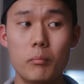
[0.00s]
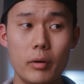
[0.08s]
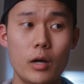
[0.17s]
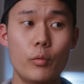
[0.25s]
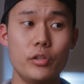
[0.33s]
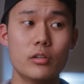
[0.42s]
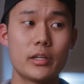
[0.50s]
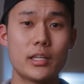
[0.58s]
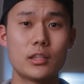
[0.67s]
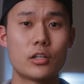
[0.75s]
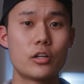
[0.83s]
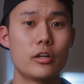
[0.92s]
but when you look
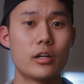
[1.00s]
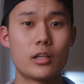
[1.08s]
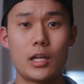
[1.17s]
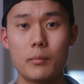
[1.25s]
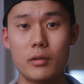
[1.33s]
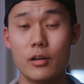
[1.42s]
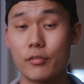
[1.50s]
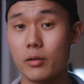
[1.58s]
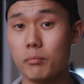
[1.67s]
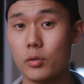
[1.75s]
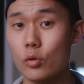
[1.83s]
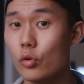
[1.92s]
at the current climate of
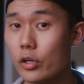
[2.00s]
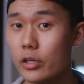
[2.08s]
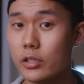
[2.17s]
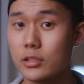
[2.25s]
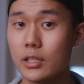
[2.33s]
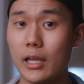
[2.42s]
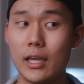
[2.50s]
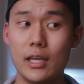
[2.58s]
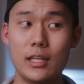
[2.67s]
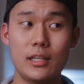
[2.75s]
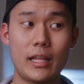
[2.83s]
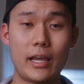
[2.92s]
computers
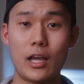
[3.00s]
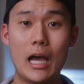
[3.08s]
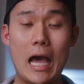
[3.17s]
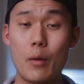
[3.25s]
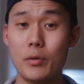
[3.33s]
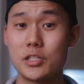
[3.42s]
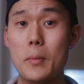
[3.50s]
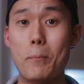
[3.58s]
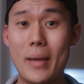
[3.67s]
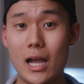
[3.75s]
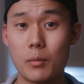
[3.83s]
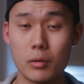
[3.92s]
and like how much a
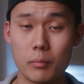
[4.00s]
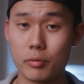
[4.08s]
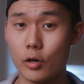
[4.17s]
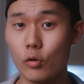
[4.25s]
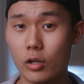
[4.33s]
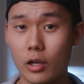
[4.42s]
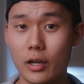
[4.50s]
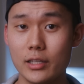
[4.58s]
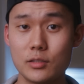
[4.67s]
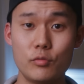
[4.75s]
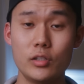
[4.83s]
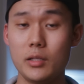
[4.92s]
MacBook Pro
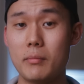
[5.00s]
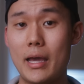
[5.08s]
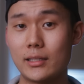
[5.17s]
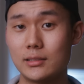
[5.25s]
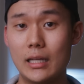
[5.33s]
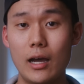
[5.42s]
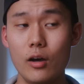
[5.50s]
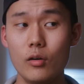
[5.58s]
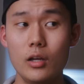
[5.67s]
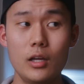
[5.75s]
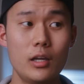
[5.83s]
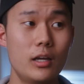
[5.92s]
costs fully maxed out,